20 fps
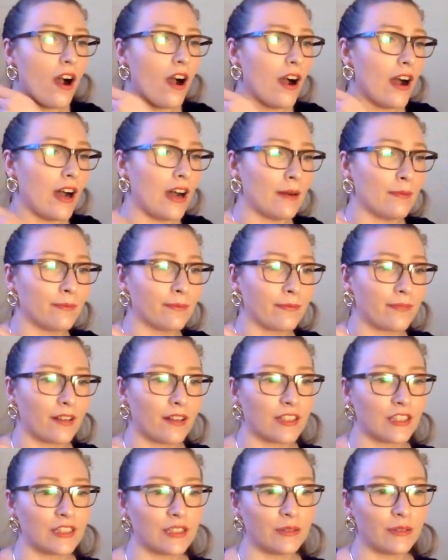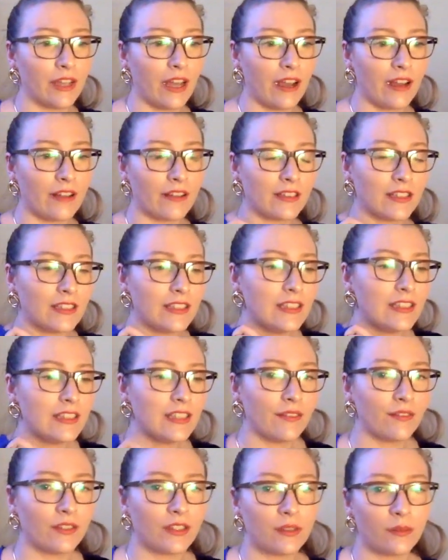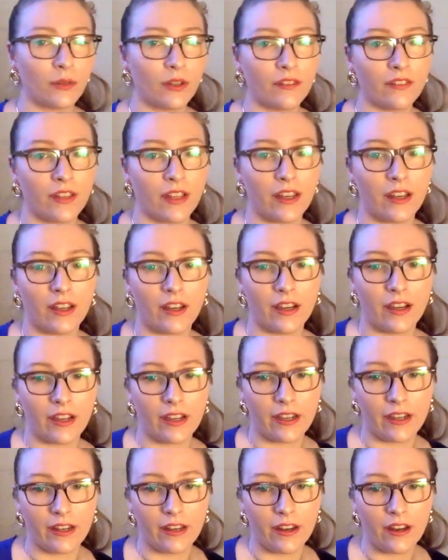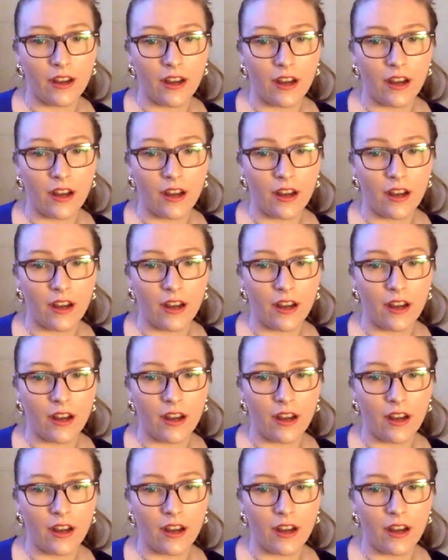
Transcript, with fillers: Um, so yeah, this is definitely one that I